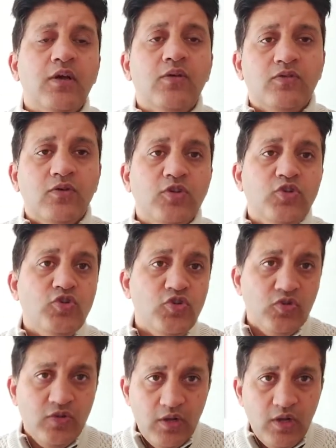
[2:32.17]
So you
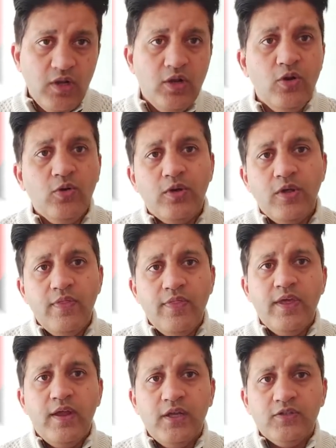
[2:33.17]
should look
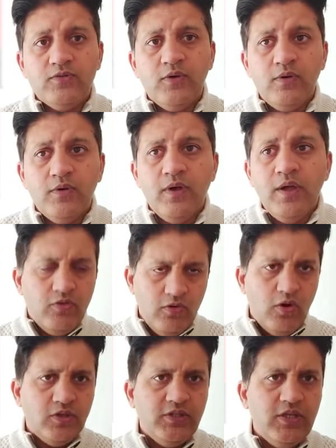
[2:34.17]
there as well. The
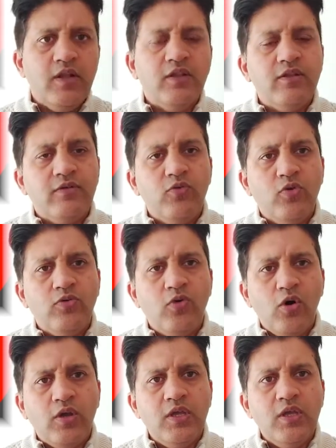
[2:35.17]
logic in the
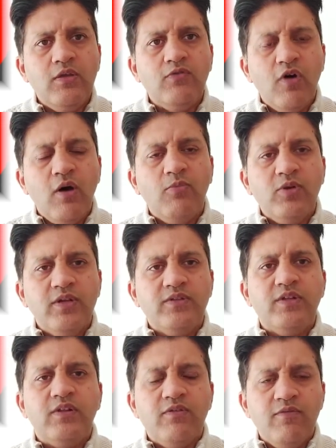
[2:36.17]
ROCE formula is
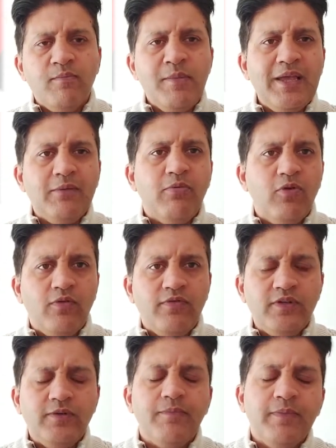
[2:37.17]
that we make
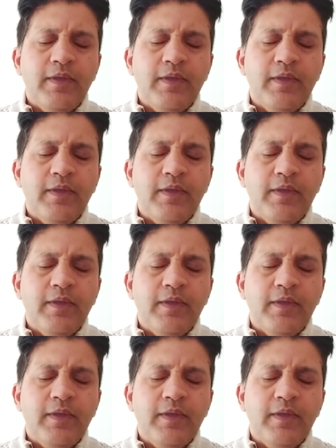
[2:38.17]
profit